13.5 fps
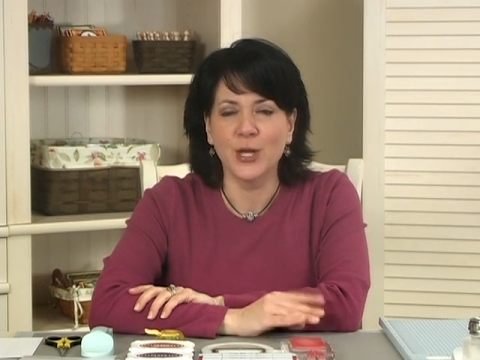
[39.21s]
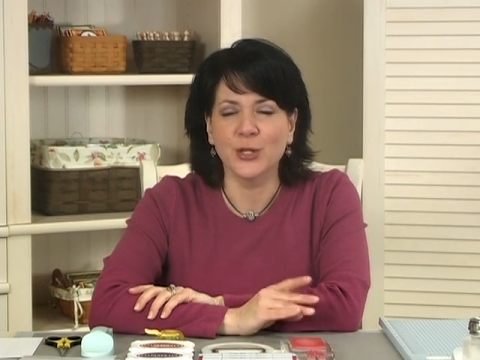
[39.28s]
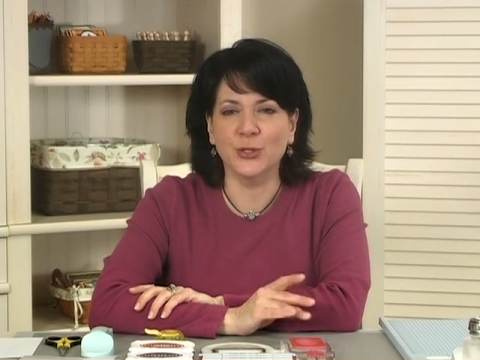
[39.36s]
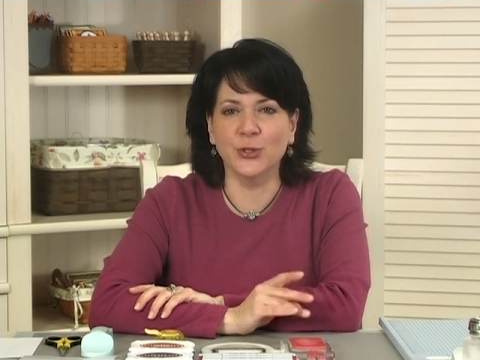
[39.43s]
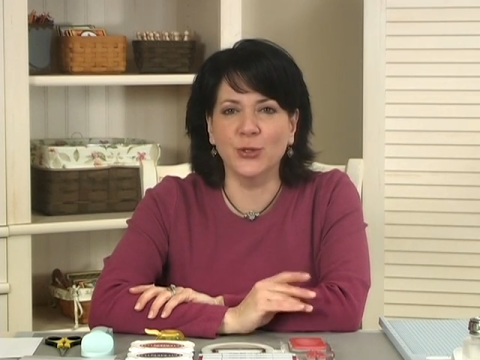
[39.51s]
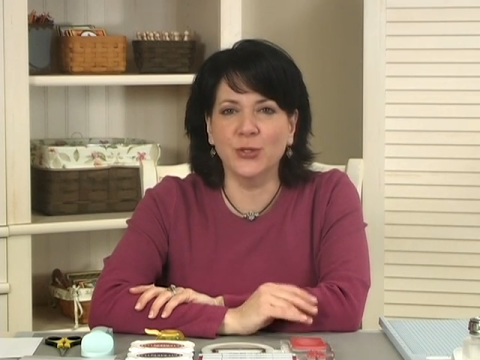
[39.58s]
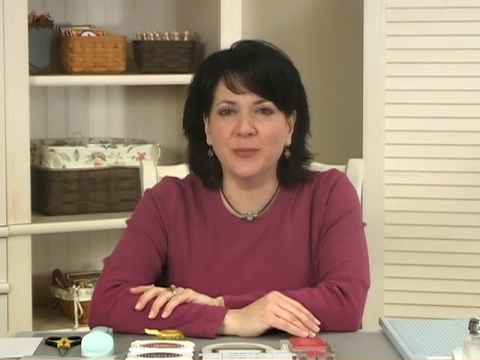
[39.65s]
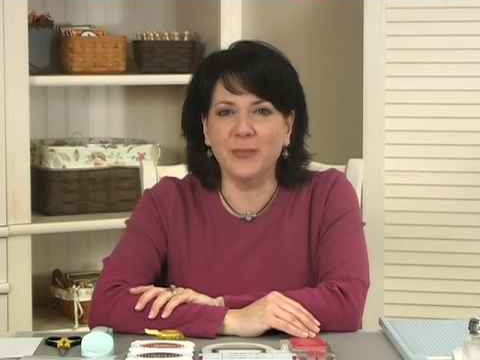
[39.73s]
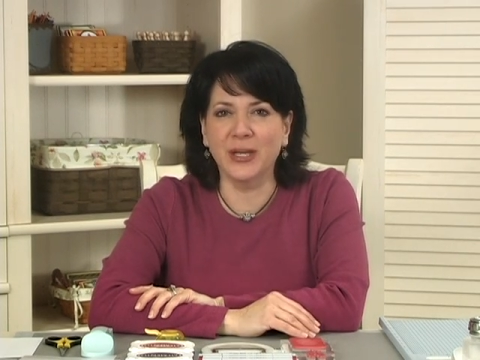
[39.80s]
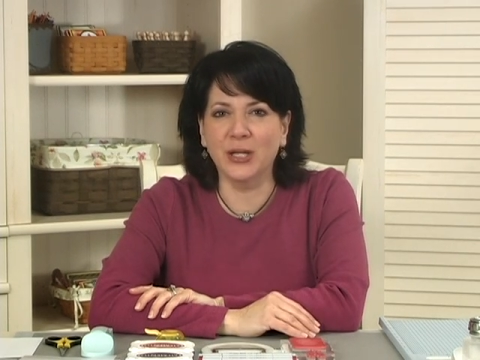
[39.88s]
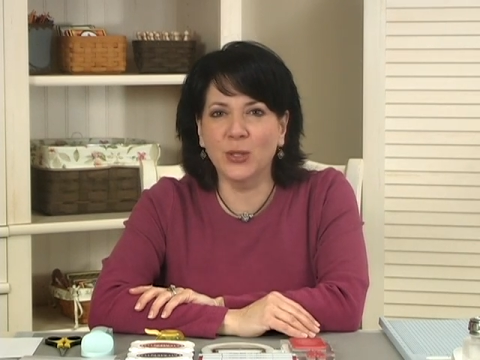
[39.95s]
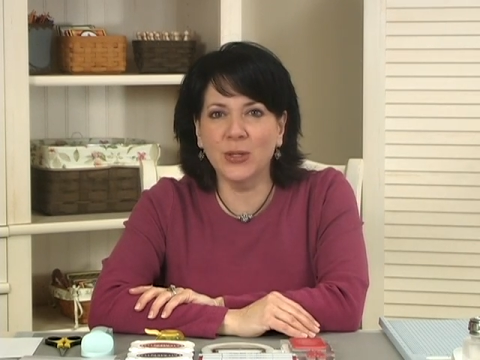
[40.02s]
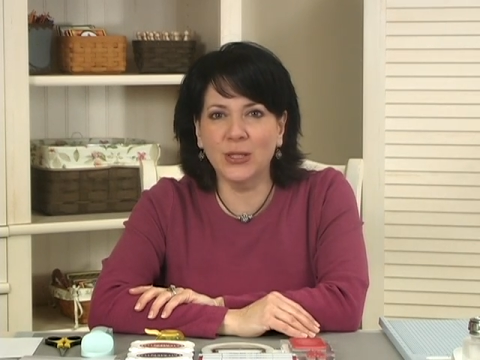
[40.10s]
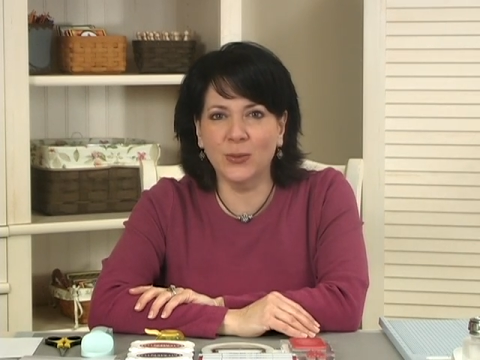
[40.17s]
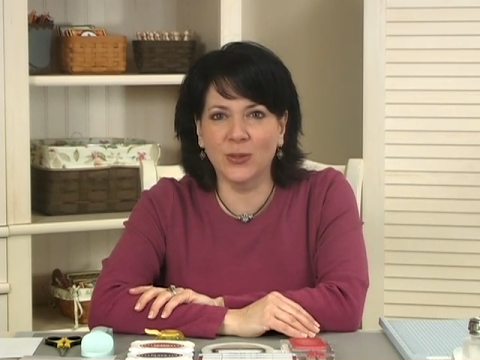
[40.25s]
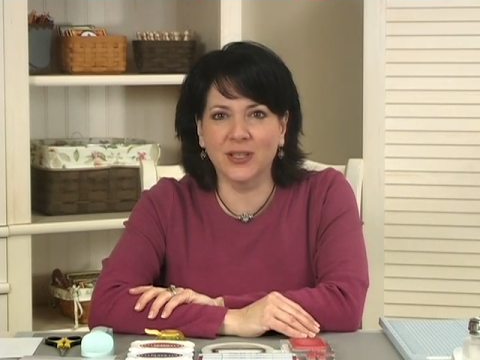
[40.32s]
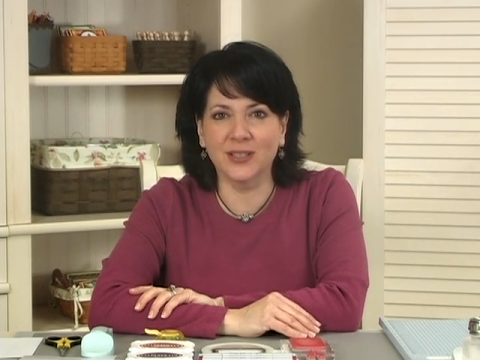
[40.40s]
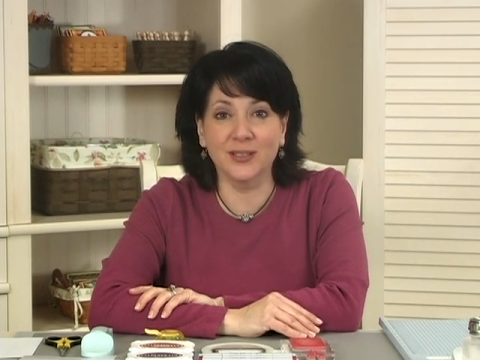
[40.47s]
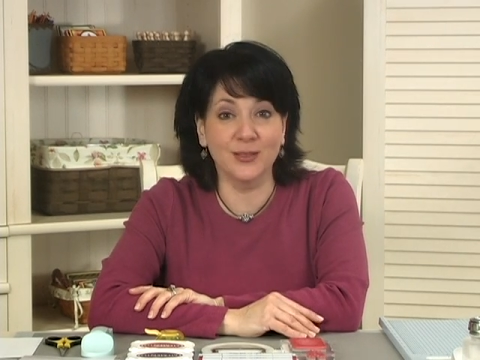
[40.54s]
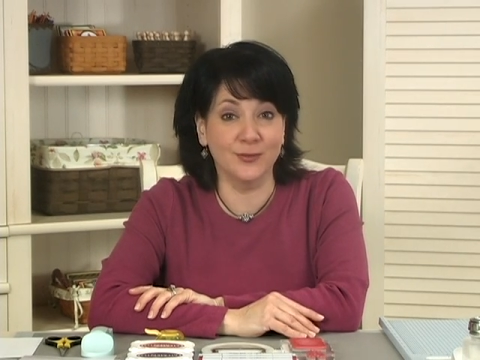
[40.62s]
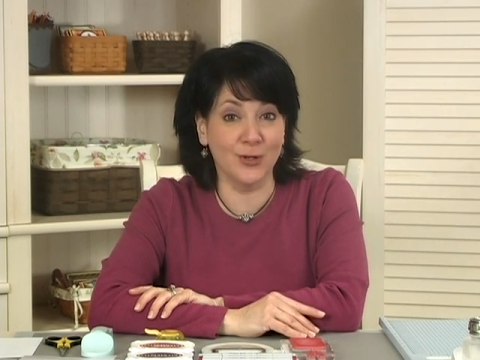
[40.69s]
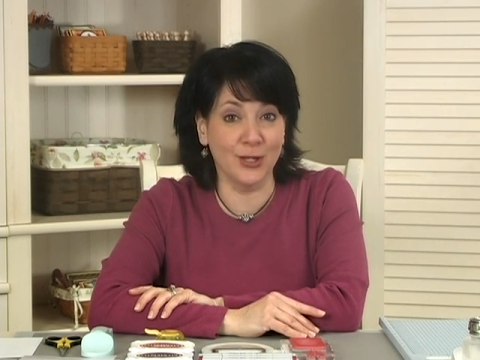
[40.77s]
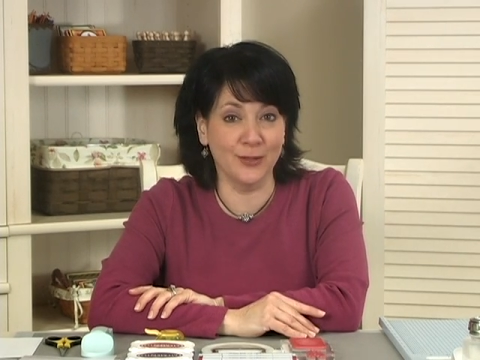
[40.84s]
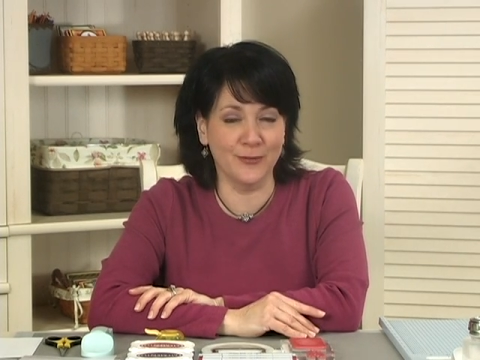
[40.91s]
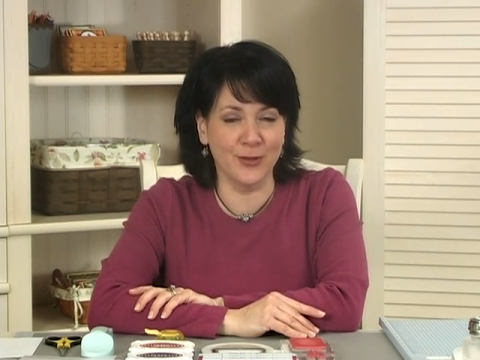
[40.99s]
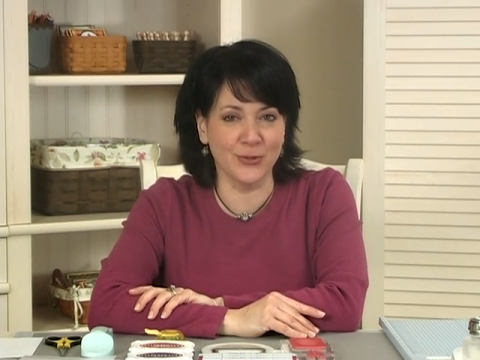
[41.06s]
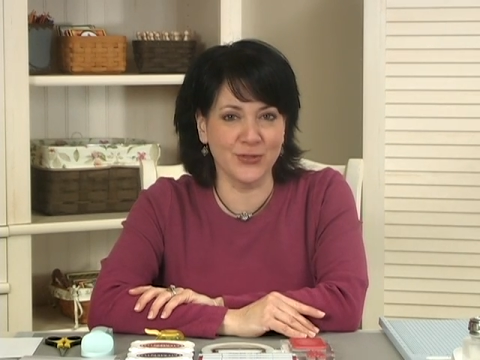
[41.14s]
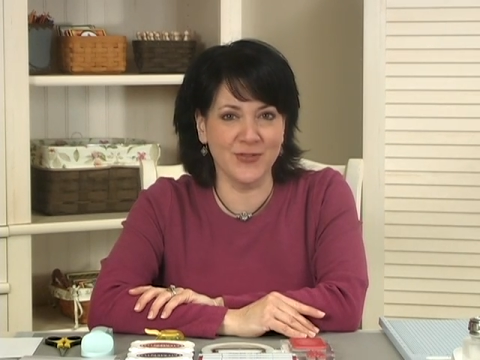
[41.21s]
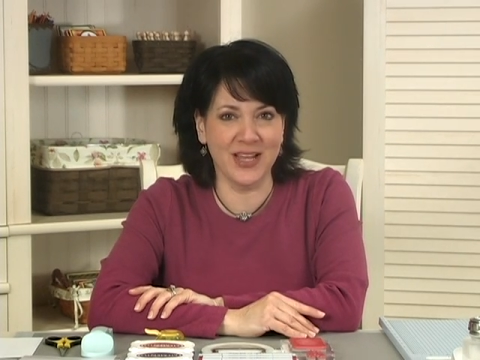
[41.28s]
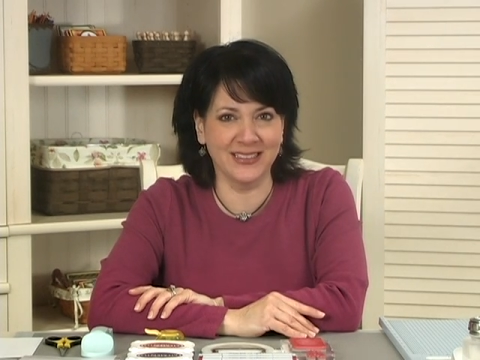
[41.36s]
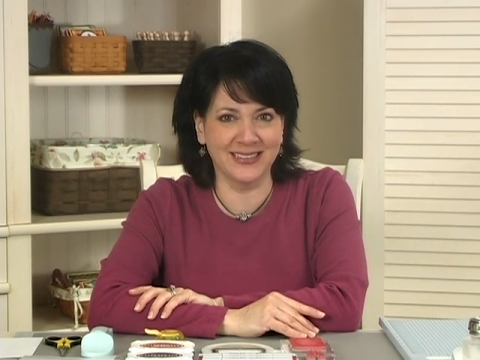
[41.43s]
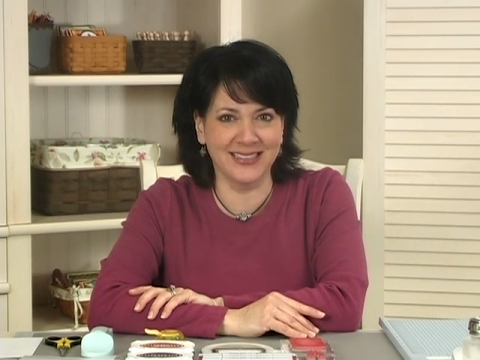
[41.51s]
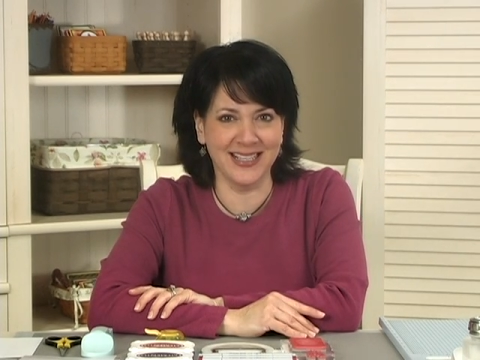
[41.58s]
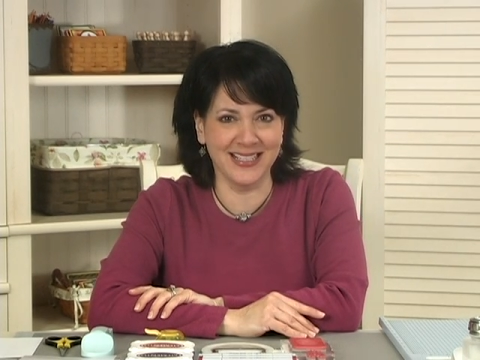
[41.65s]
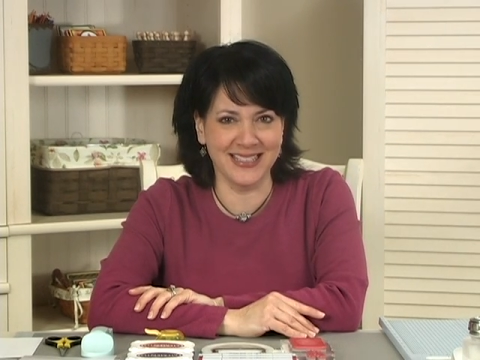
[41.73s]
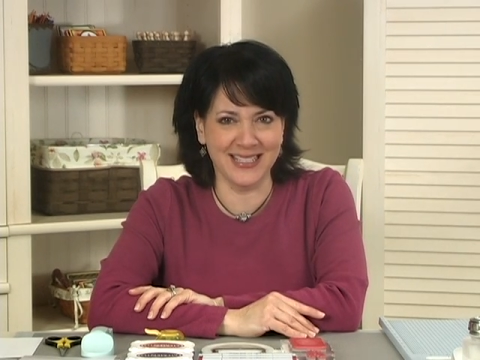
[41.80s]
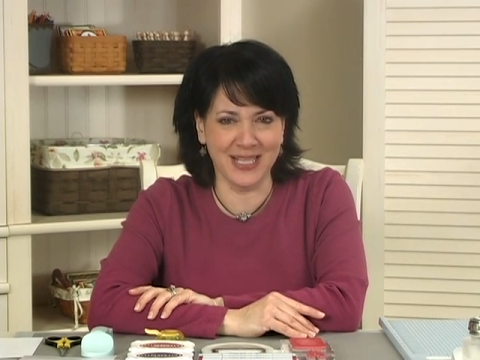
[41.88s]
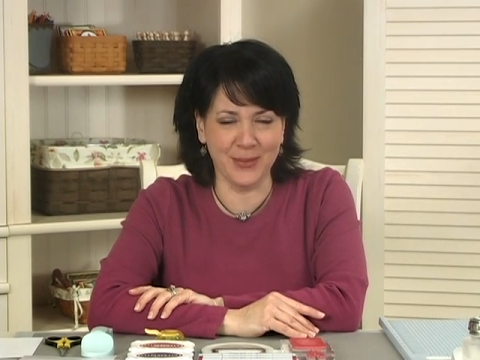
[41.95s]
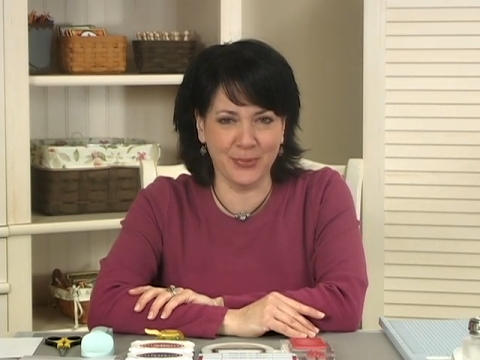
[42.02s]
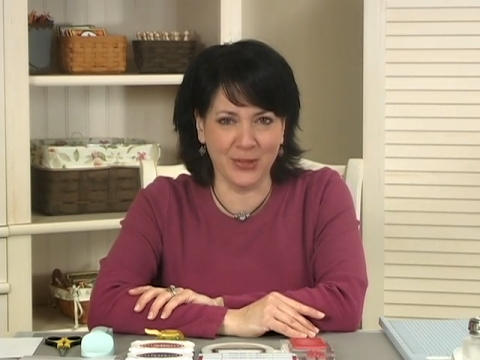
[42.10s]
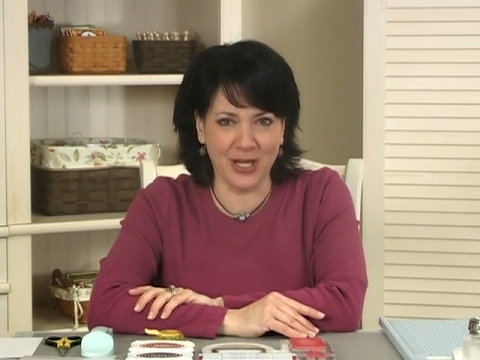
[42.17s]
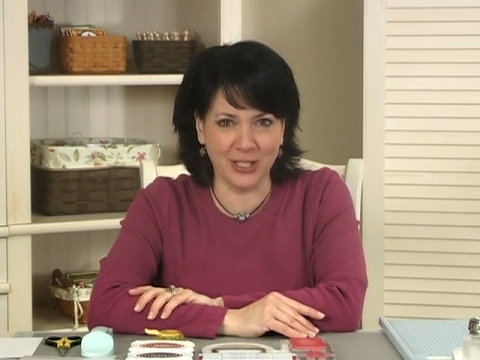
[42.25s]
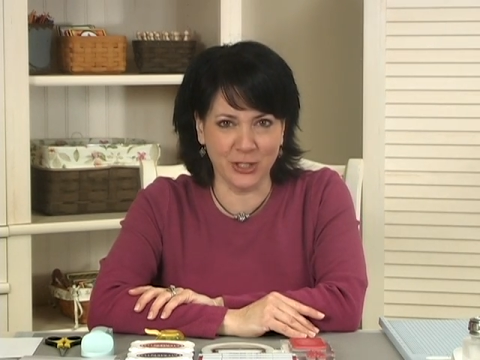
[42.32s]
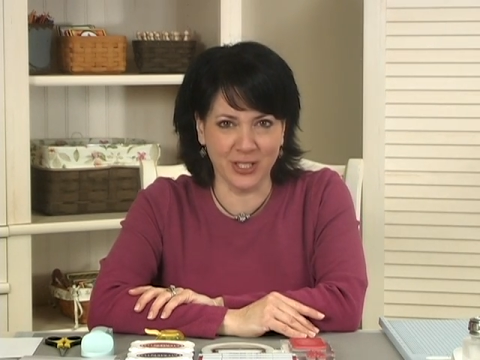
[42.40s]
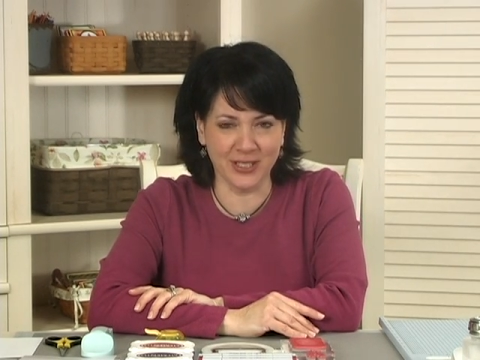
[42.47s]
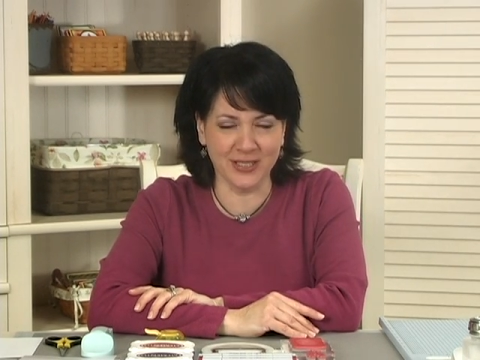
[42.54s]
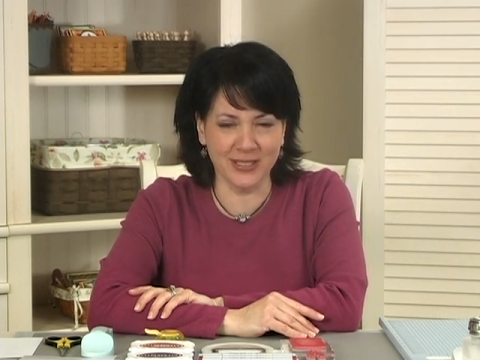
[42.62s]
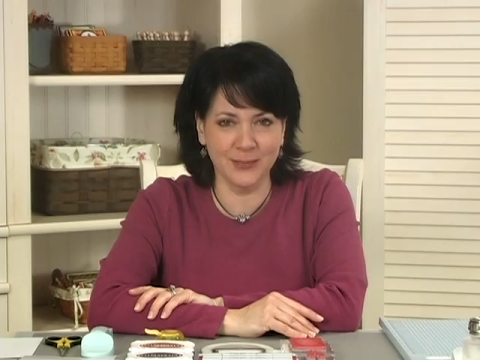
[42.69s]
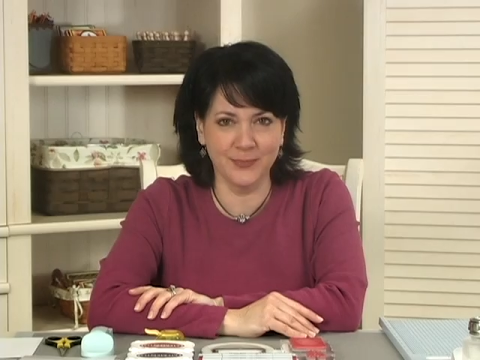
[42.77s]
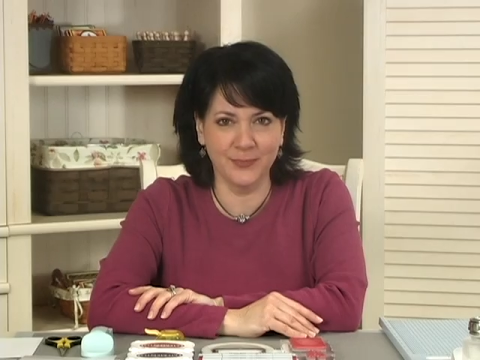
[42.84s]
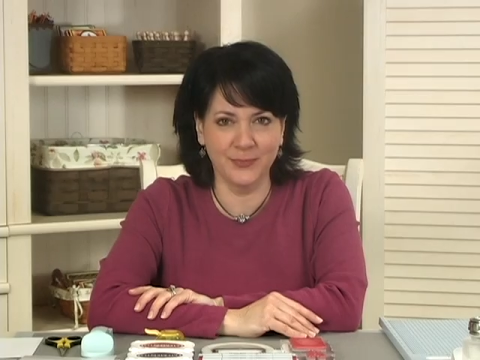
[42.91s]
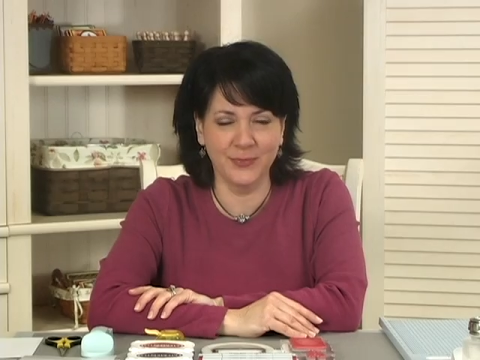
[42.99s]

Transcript: so you can make quick work of all of those Valentine's Day projects.